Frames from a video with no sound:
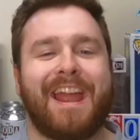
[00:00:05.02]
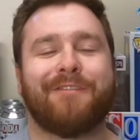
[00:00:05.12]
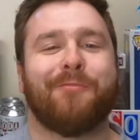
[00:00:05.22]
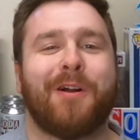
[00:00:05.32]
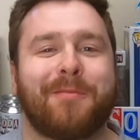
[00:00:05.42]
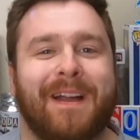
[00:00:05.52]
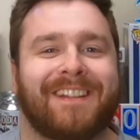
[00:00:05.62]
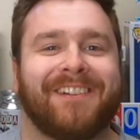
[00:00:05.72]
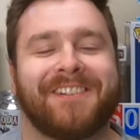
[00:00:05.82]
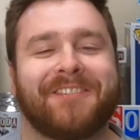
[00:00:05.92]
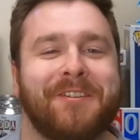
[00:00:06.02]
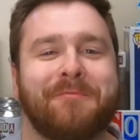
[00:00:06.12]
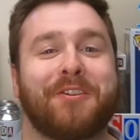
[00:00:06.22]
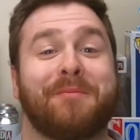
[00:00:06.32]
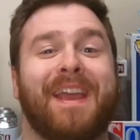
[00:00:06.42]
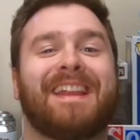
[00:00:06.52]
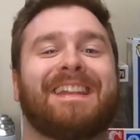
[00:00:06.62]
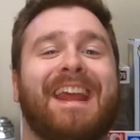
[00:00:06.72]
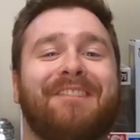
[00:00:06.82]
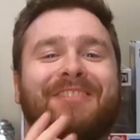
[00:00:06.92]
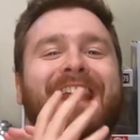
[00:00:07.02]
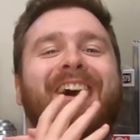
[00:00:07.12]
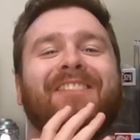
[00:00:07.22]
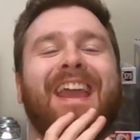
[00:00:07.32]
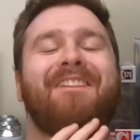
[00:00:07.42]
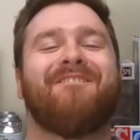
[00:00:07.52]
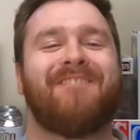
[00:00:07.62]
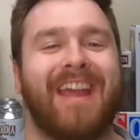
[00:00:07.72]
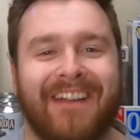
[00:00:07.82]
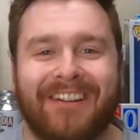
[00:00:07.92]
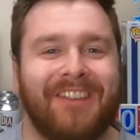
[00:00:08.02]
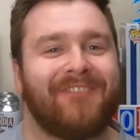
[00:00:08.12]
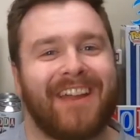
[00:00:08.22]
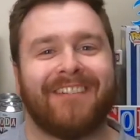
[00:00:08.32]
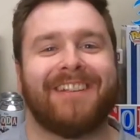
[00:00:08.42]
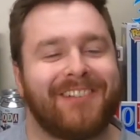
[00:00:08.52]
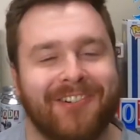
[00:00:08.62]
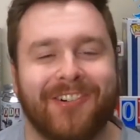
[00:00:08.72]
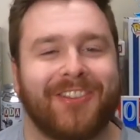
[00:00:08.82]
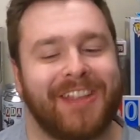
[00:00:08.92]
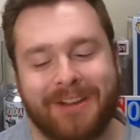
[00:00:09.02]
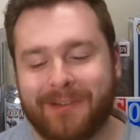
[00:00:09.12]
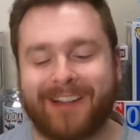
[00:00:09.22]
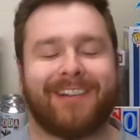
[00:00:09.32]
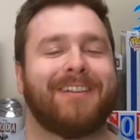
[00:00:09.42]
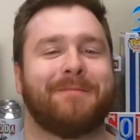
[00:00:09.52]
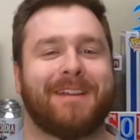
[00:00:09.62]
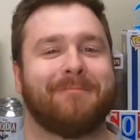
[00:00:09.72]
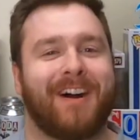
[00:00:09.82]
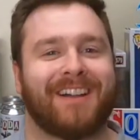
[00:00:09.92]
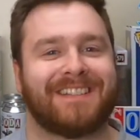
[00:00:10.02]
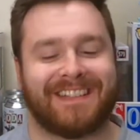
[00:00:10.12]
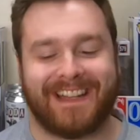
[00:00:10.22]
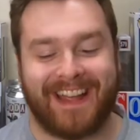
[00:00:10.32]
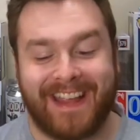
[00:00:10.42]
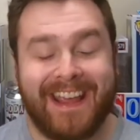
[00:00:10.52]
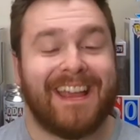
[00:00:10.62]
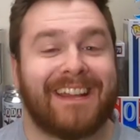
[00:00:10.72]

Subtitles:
everyone, welcome back to Jar's Toy Emporium, and today we have a very cool thing we are going to be unboxing today.